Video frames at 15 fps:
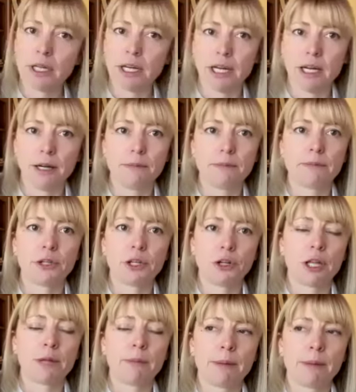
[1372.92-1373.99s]

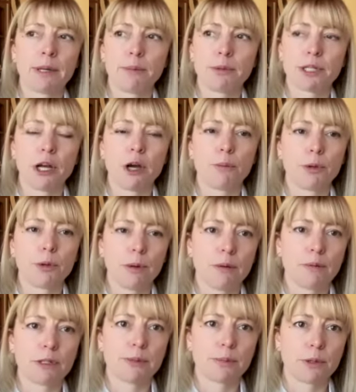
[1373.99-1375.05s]
they might be able to help you out
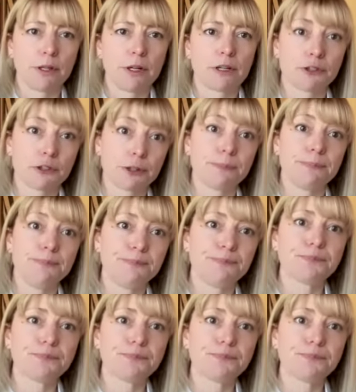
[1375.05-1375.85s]
with some colostrum.